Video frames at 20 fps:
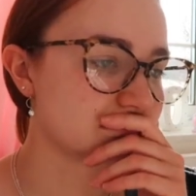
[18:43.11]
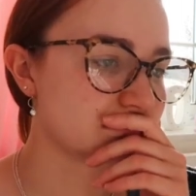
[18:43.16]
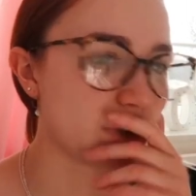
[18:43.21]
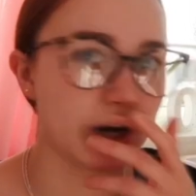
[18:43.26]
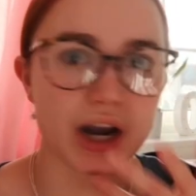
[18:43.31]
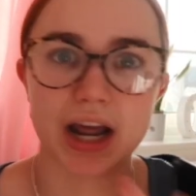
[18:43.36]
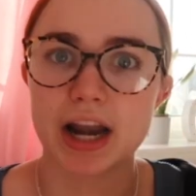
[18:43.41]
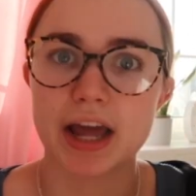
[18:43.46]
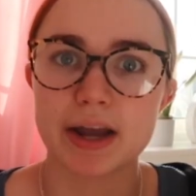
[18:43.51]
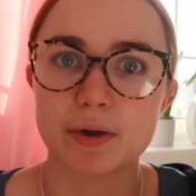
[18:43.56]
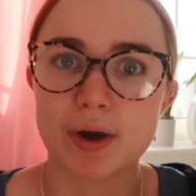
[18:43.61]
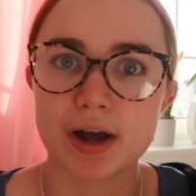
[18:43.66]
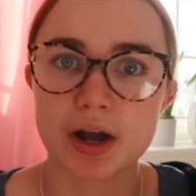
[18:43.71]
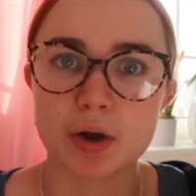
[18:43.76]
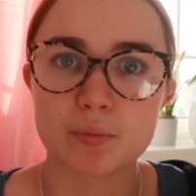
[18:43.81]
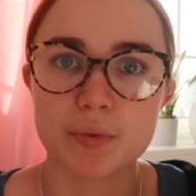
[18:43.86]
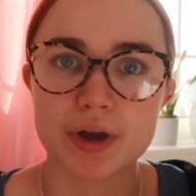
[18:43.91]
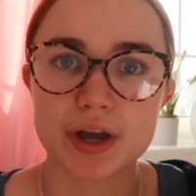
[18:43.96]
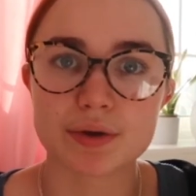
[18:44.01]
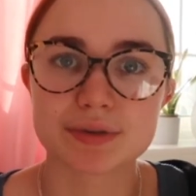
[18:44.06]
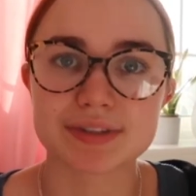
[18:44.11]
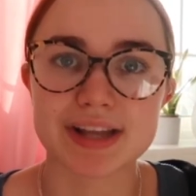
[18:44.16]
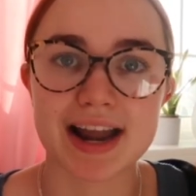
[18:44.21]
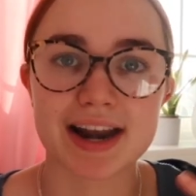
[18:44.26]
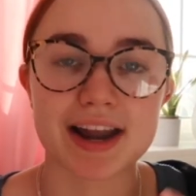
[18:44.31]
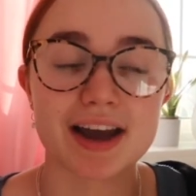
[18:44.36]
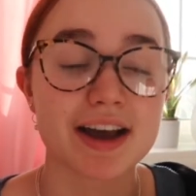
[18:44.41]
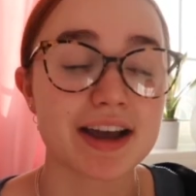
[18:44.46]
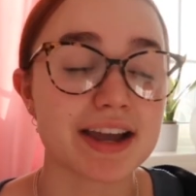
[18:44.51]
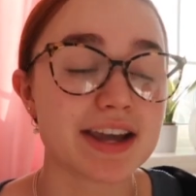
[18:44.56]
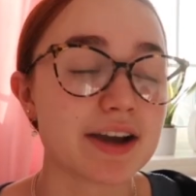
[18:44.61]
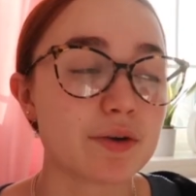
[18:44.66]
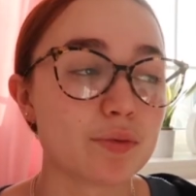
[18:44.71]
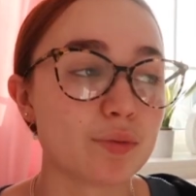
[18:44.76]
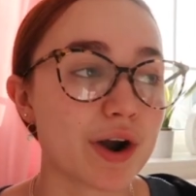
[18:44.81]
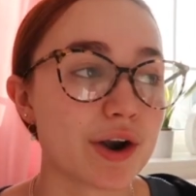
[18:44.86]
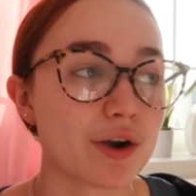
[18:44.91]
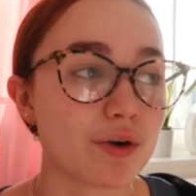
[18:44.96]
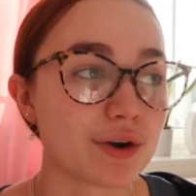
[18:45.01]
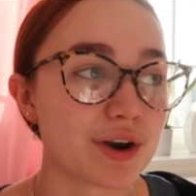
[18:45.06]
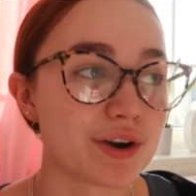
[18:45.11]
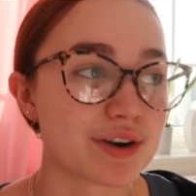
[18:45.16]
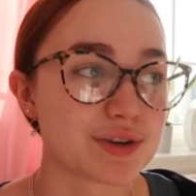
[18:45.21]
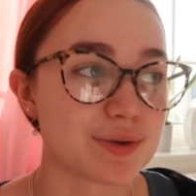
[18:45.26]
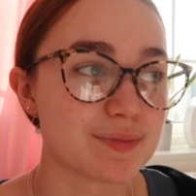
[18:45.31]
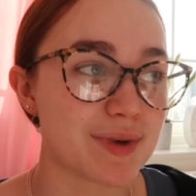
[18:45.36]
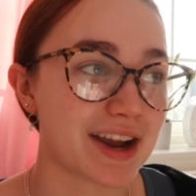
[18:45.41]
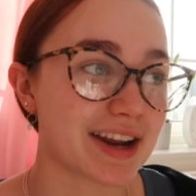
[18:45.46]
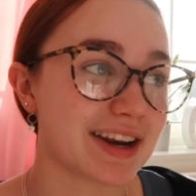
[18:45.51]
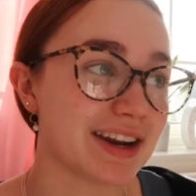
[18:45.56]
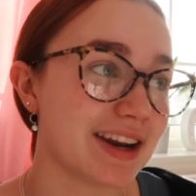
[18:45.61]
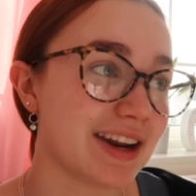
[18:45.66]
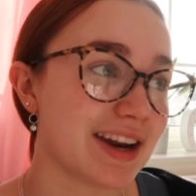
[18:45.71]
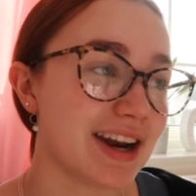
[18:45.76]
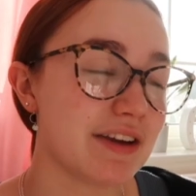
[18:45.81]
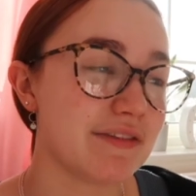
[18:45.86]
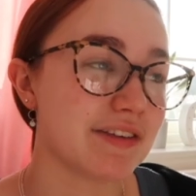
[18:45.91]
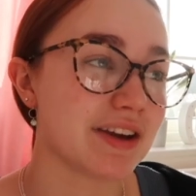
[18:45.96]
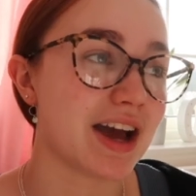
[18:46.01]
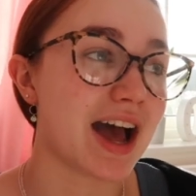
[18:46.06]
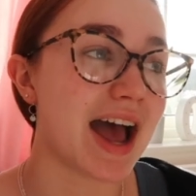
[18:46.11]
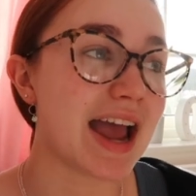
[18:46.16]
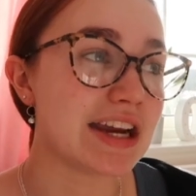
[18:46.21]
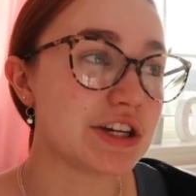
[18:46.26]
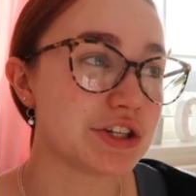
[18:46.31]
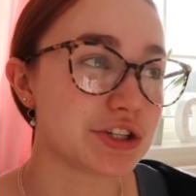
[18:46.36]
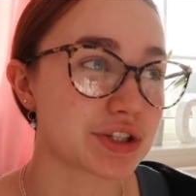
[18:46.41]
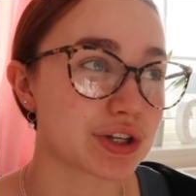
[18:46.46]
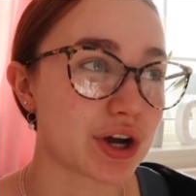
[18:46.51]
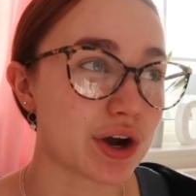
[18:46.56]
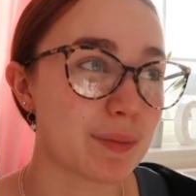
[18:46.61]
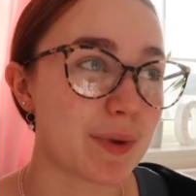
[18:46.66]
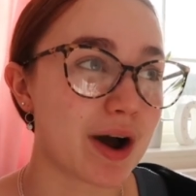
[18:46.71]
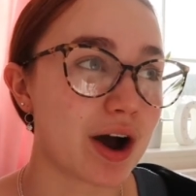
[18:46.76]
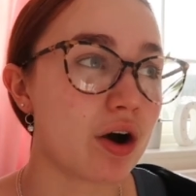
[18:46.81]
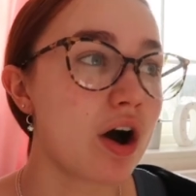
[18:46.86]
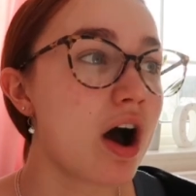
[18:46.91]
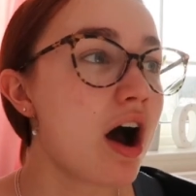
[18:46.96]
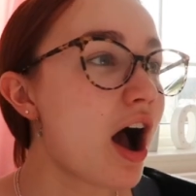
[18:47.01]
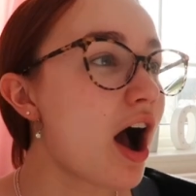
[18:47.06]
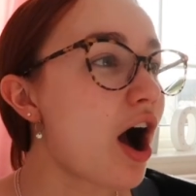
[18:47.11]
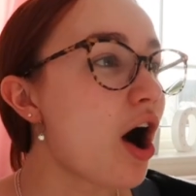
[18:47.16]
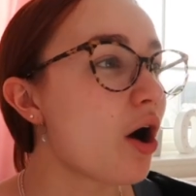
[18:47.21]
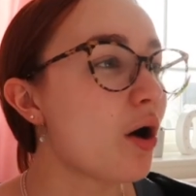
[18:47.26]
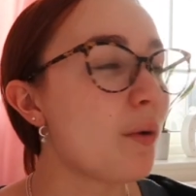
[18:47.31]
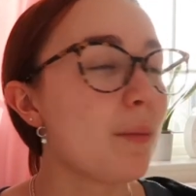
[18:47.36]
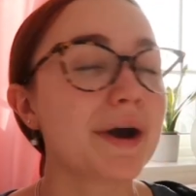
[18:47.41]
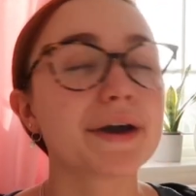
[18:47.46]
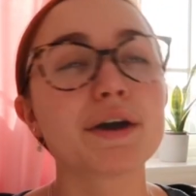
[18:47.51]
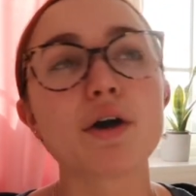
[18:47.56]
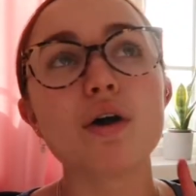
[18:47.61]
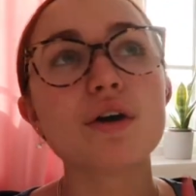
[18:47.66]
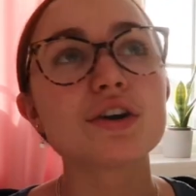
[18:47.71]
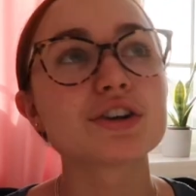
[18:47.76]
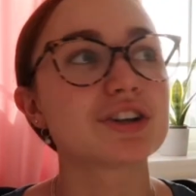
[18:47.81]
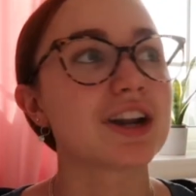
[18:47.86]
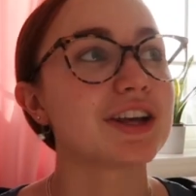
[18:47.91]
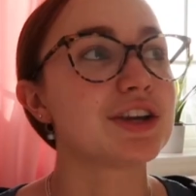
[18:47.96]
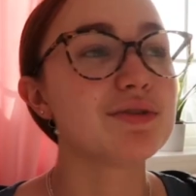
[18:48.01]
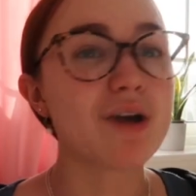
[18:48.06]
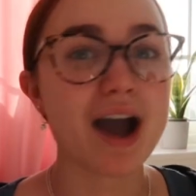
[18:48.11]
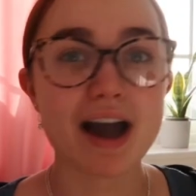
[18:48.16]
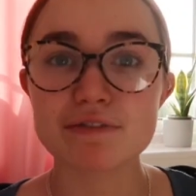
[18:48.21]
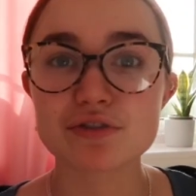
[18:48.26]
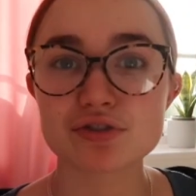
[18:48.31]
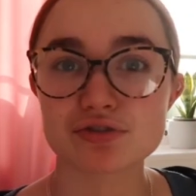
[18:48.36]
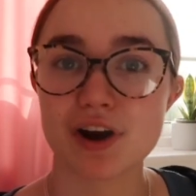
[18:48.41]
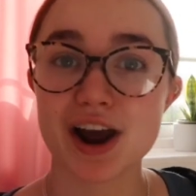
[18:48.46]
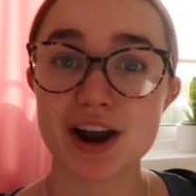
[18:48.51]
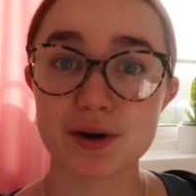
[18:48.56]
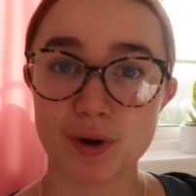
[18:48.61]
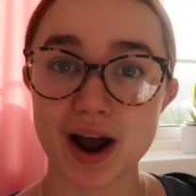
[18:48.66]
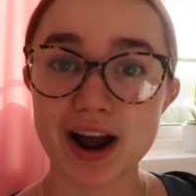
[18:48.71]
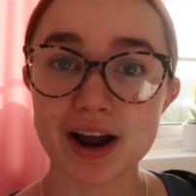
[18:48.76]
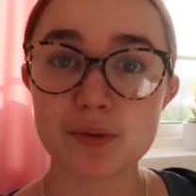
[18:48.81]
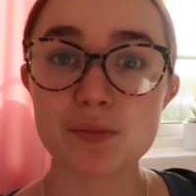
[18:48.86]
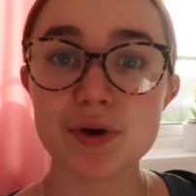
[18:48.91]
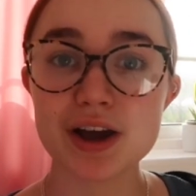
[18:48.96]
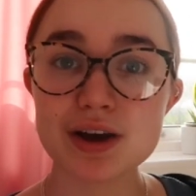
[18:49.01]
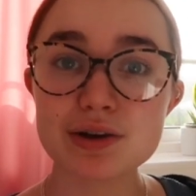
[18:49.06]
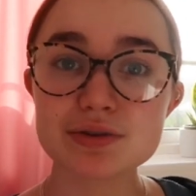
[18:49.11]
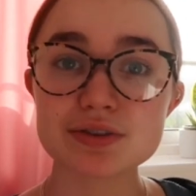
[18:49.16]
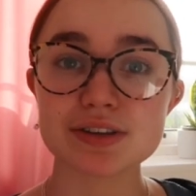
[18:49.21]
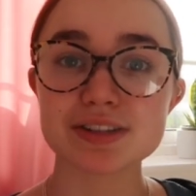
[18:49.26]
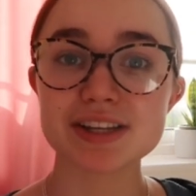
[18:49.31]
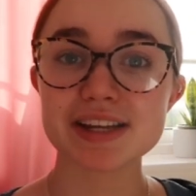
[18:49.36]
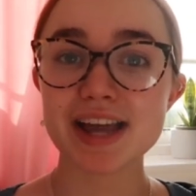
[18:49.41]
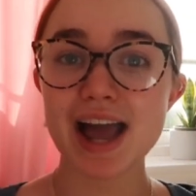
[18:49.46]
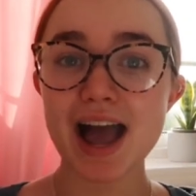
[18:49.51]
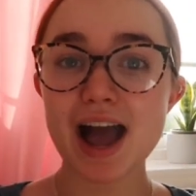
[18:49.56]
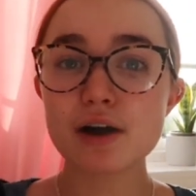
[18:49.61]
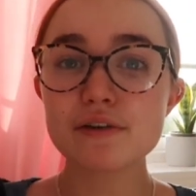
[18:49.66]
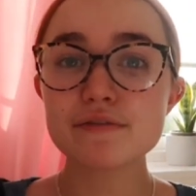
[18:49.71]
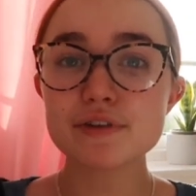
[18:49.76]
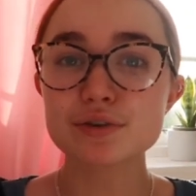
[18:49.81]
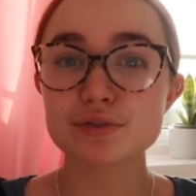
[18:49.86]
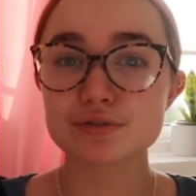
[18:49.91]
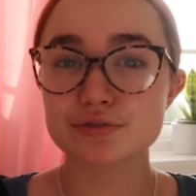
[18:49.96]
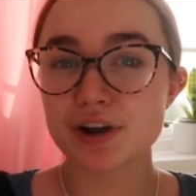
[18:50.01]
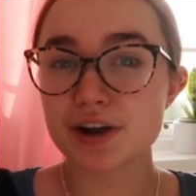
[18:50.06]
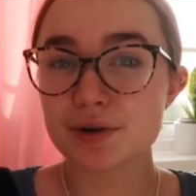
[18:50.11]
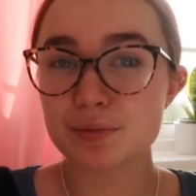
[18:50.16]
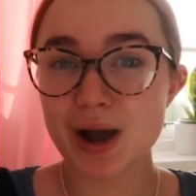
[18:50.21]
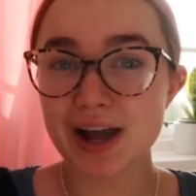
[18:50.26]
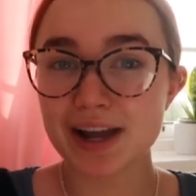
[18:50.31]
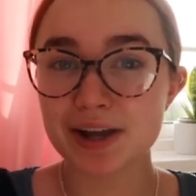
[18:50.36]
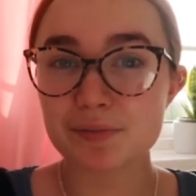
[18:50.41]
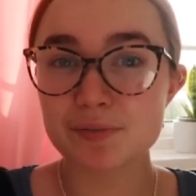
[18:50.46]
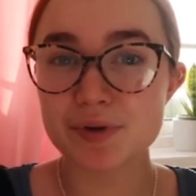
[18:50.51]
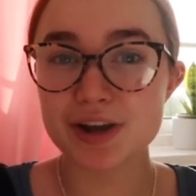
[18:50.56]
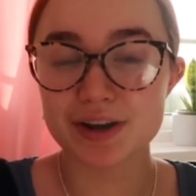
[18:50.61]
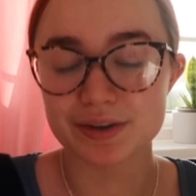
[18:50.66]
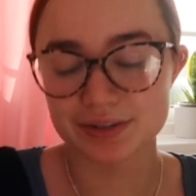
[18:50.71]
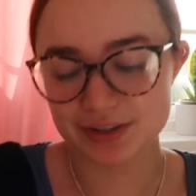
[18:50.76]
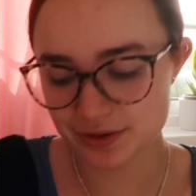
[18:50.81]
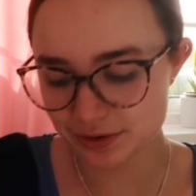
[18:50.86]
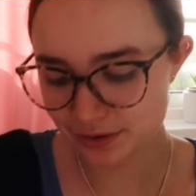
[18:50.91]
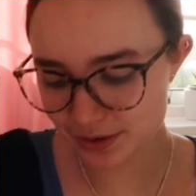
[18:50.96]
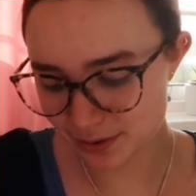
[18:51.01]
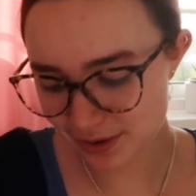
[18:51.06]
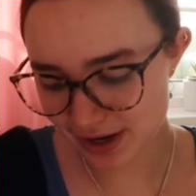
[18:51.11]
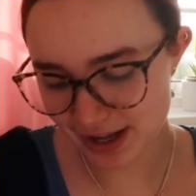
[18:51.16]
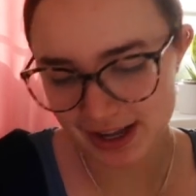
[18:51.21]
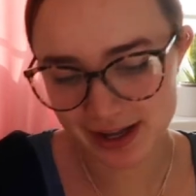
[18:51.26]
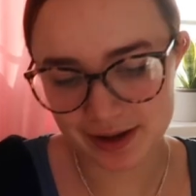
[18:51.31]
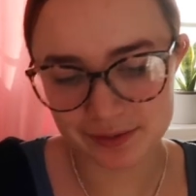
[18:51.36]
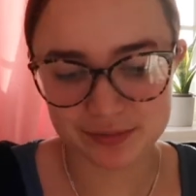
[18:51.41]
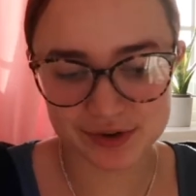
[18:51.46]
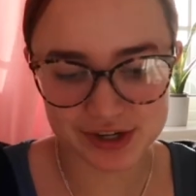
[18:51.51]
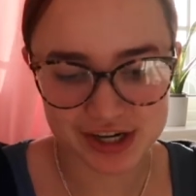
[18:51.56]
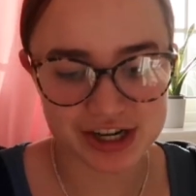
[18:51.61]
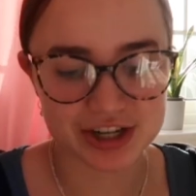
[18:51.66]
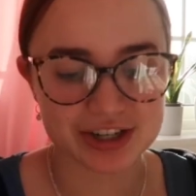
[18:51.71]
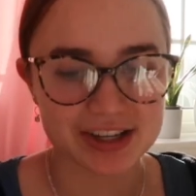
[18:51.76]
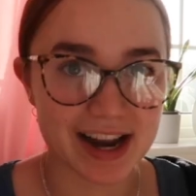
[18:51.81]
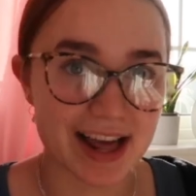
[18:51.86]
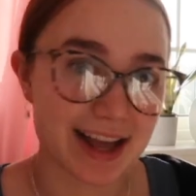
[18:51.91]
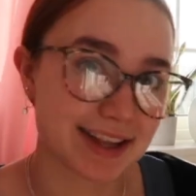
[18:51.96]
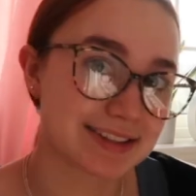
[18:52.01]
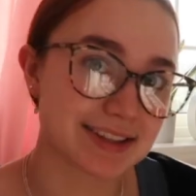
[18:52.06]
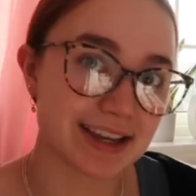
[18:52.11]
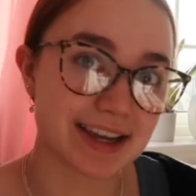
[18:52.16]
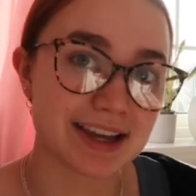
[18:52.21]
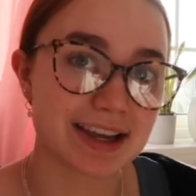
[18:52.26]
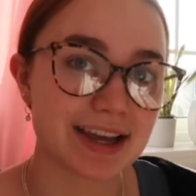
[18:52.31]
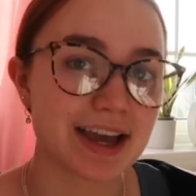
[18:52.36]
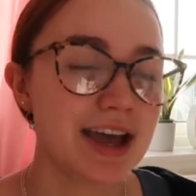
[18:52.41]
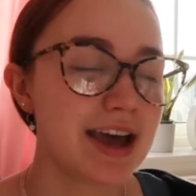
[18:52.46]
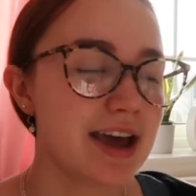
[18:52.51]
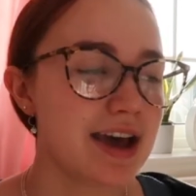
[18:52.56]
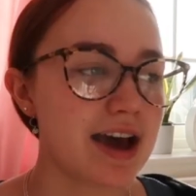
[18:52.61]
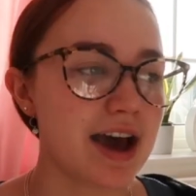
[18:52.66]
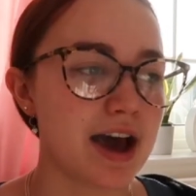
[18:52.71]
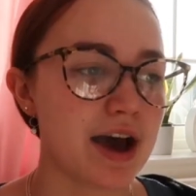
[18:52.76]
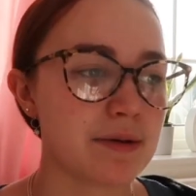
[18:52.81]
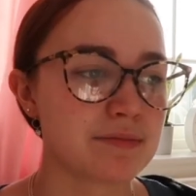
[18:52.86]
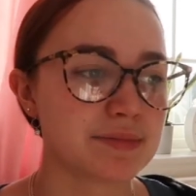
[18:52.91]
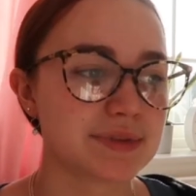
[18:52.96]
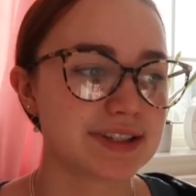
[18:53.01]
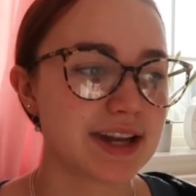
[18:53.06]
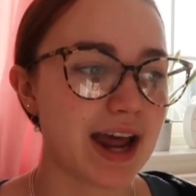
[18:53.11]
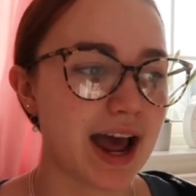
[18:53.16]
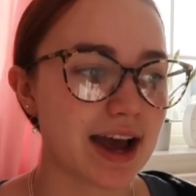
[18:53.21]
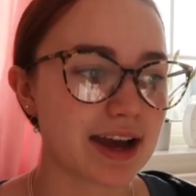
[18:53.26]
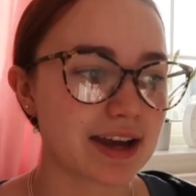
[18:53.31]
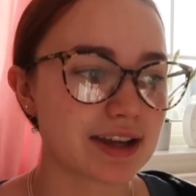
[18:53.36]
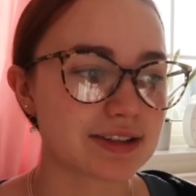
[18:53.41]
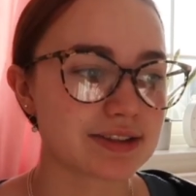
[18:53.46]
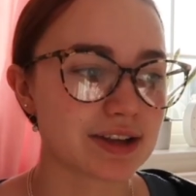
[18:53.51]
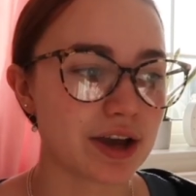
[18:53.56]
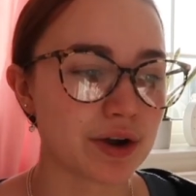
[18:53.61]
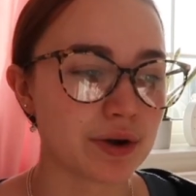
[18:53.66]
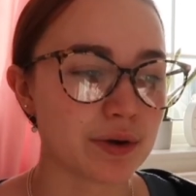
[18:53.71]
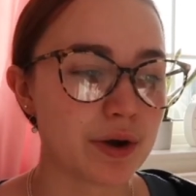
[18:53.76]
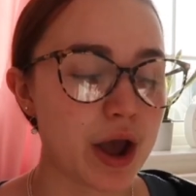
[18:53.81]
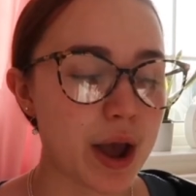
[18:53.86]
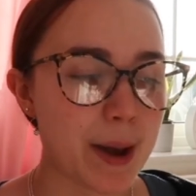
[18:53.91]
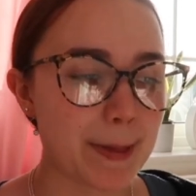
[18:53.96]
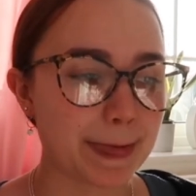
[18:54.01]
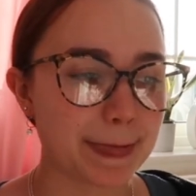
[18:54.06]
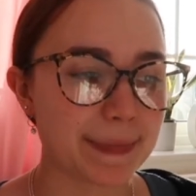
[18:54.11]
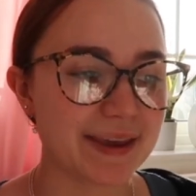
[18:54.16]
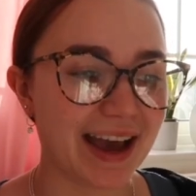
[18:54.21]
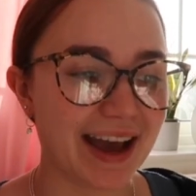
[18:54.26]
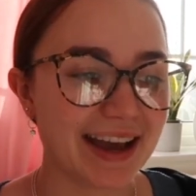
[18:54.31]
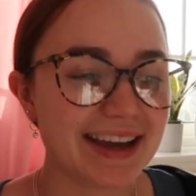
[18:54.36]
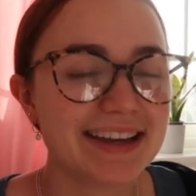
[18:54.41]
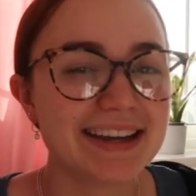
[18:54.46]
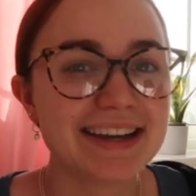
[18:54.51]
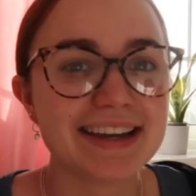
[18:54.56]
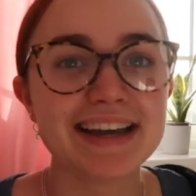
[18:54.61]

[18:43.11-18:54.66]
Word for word: well I like Wagon Wheels and I went on to Megan and Olivia ages ago about oh my gosh like you haven't tried Wagon Wheels I was like how have you not tried Wagon Wheels I thought they were like a British classic um, snack so yeah